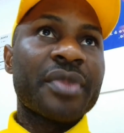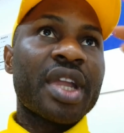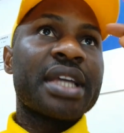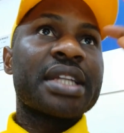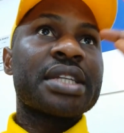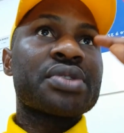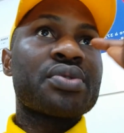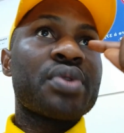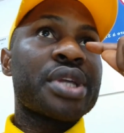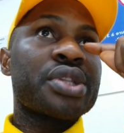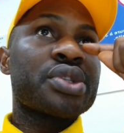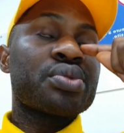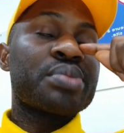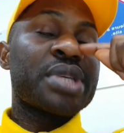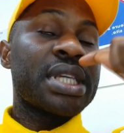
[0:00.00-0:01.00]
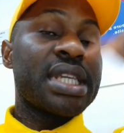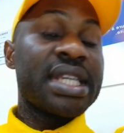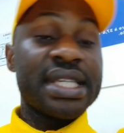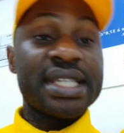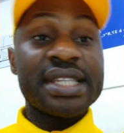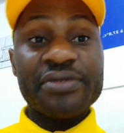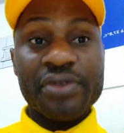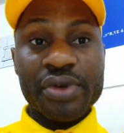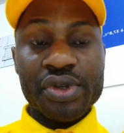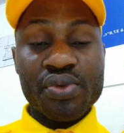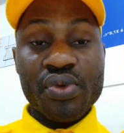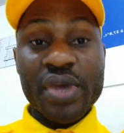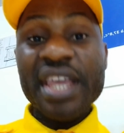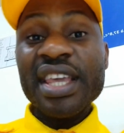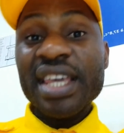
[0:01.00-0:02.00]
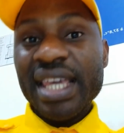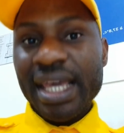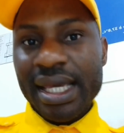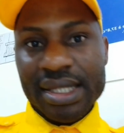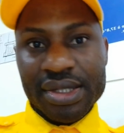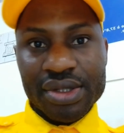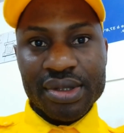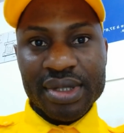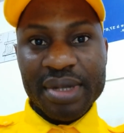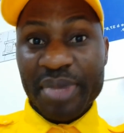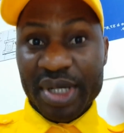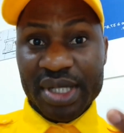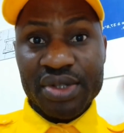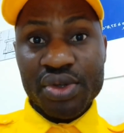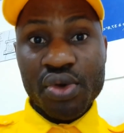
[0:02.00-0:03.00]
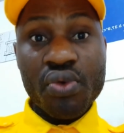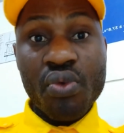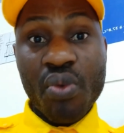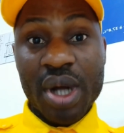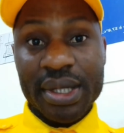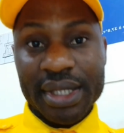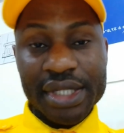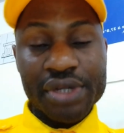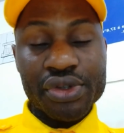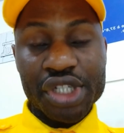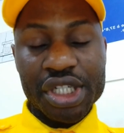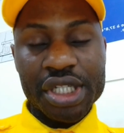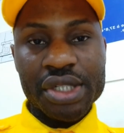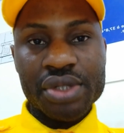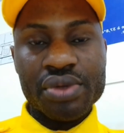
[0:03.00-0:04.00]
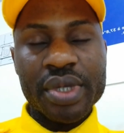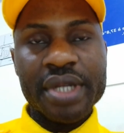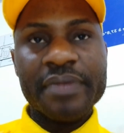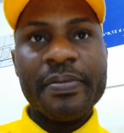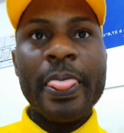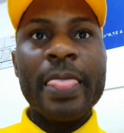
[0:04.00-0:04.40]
it is going to be easy for you in case the person knows what he or she is doing.